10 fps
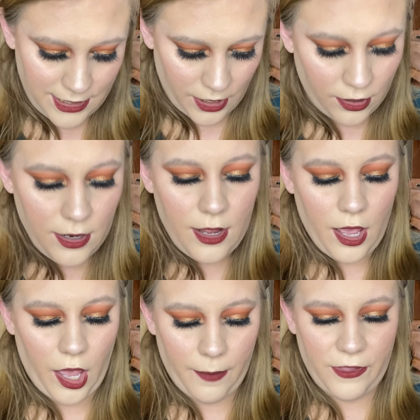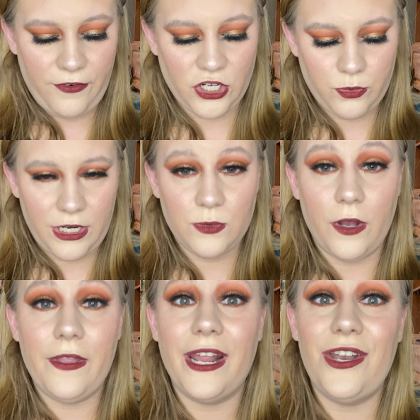here. The first one is one
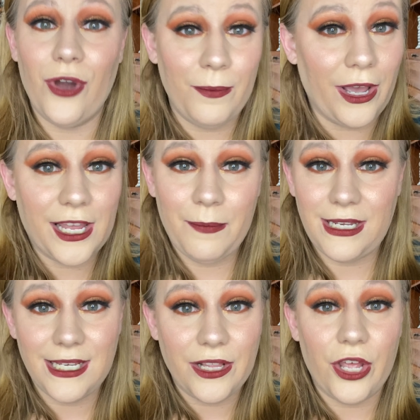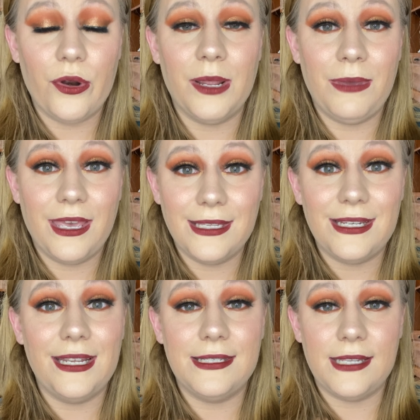that I know I'm not going to be decluttering because it
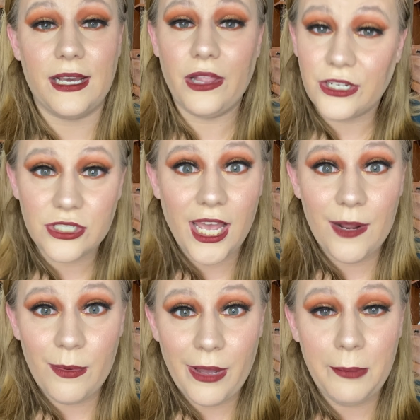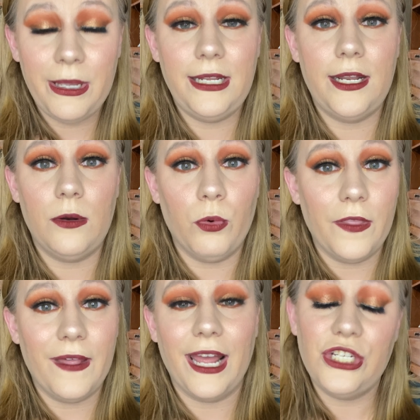is a collector's item in my opinion, and one
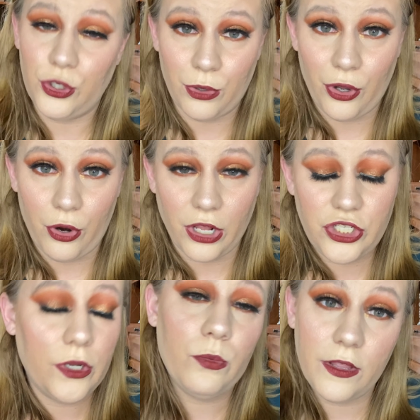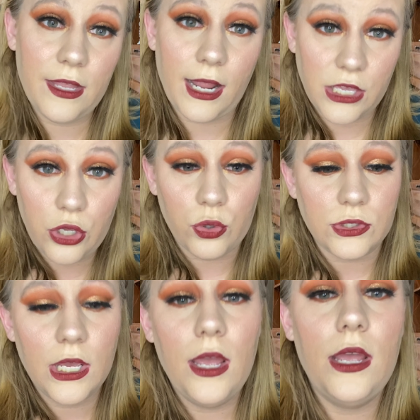that I do want to hold on to, and one that I use.
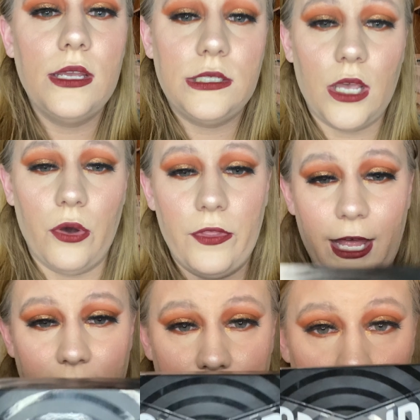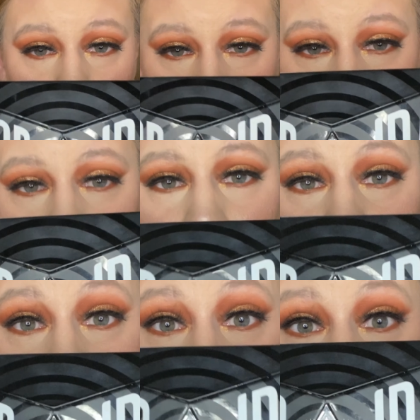So that is going to be the
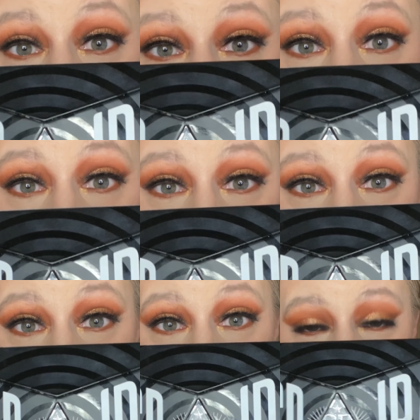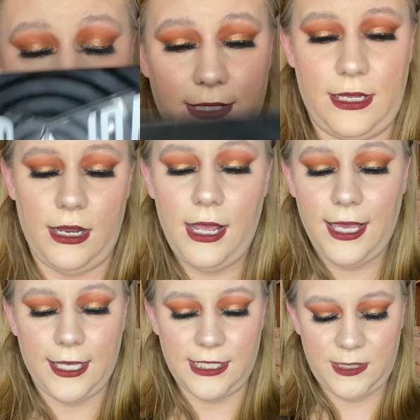Jeffree Star and Shane Dawson
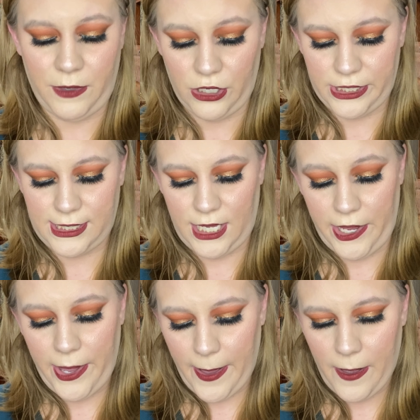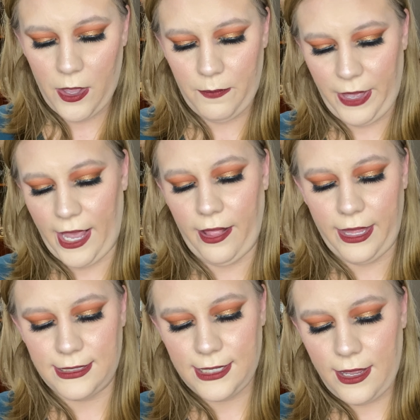Conspiracy
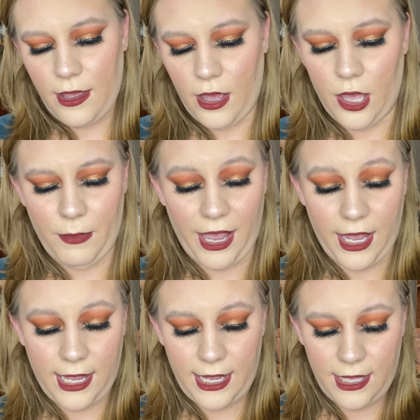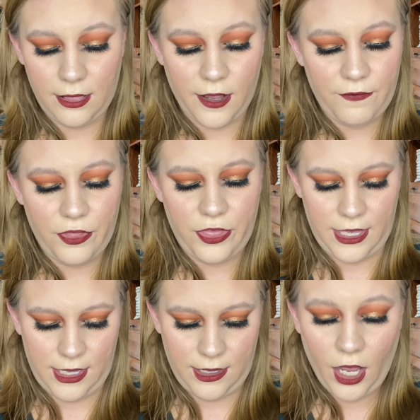palette. I love
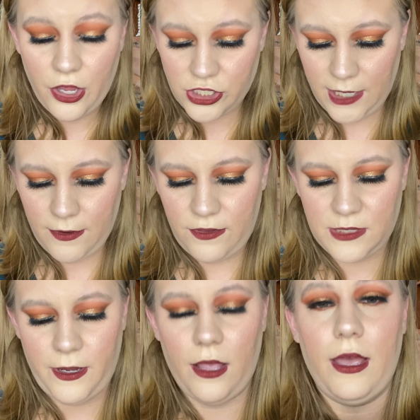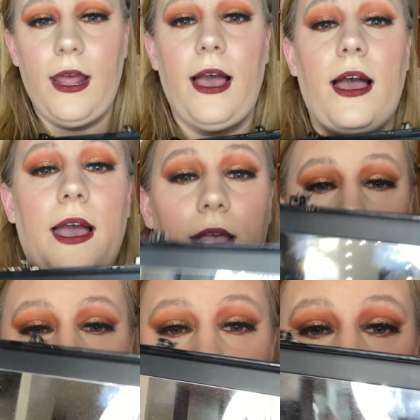the color scheme of this palette. I
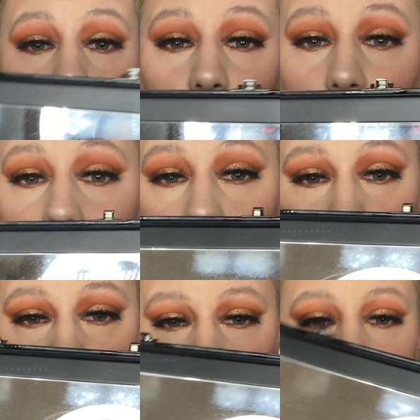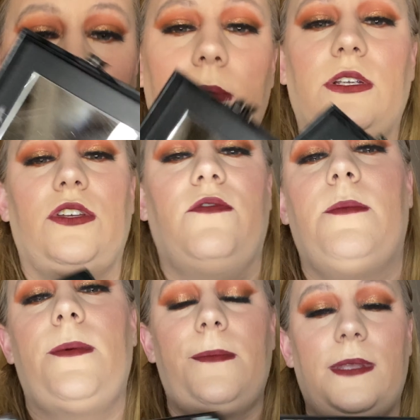love this whole top. I'm just going
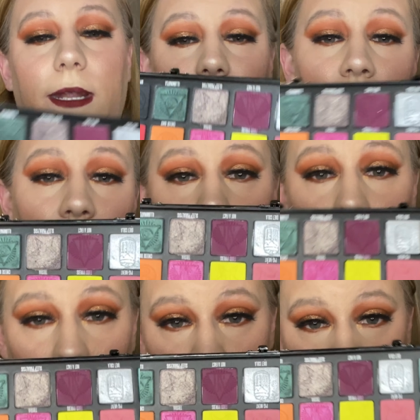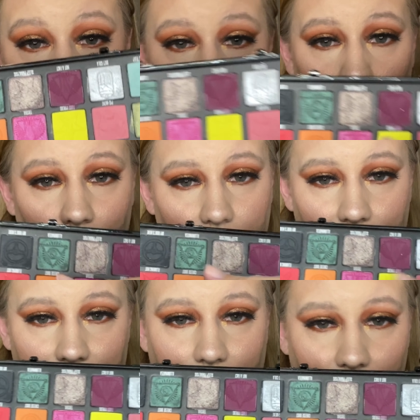to put it down. I love this whole
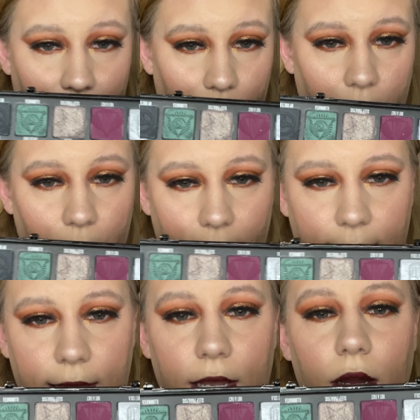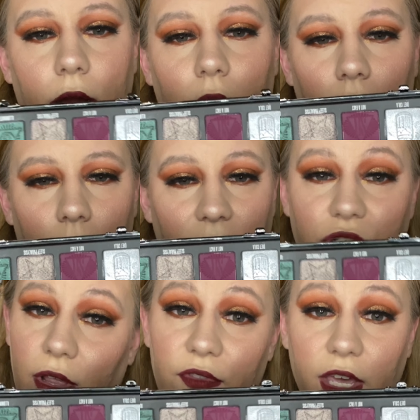top row right here. I do
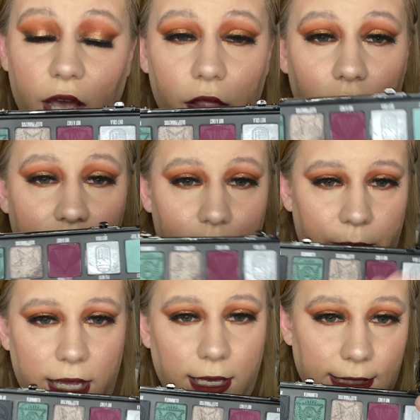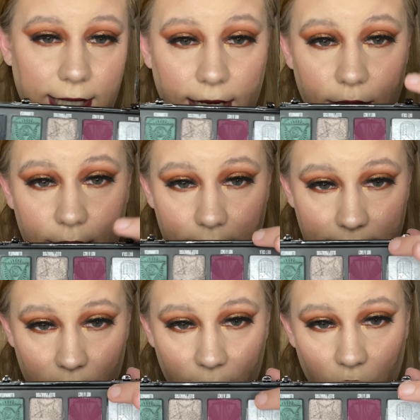love the colors, the pinks. That
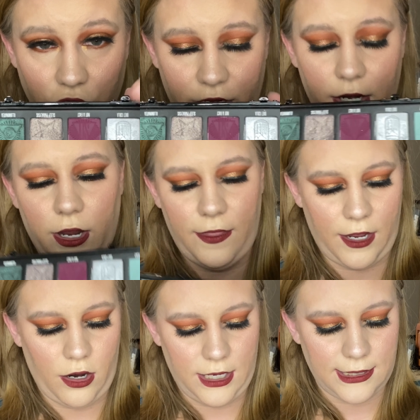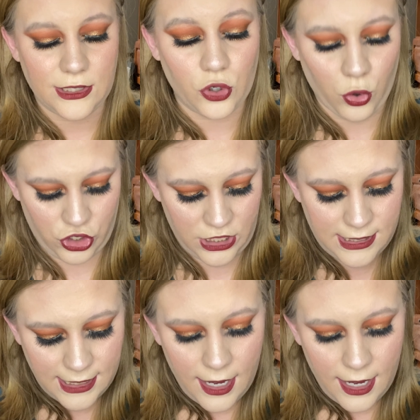silver shade right there is gorgeous.